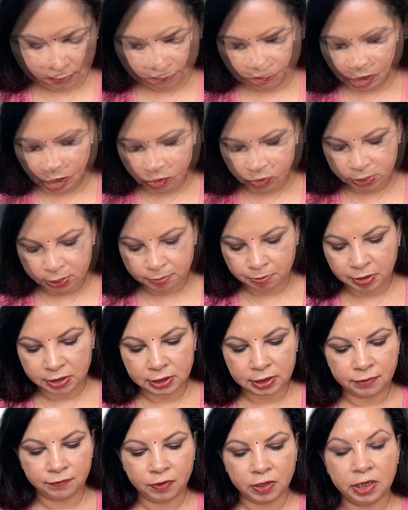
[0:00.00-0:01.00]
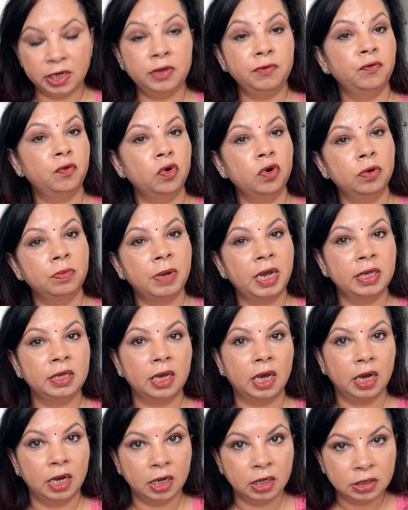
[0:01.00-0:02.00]
Now, specifically for
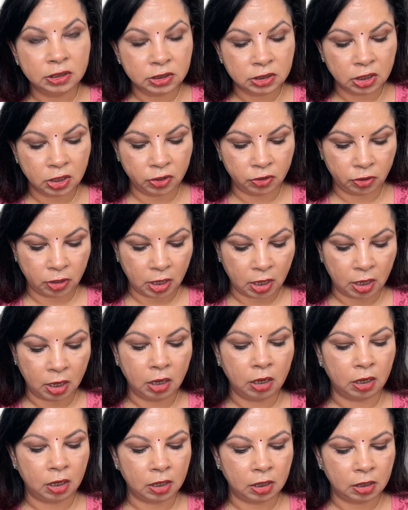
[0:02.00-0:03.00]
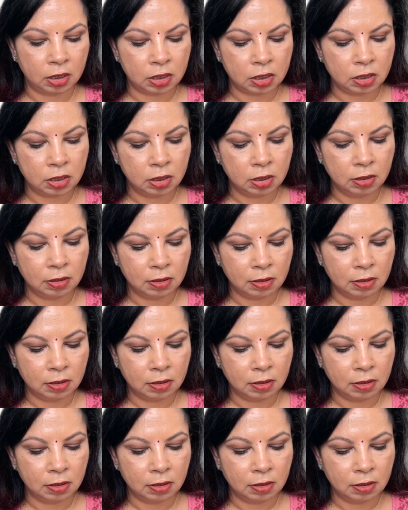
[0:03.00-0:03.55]
my under eye,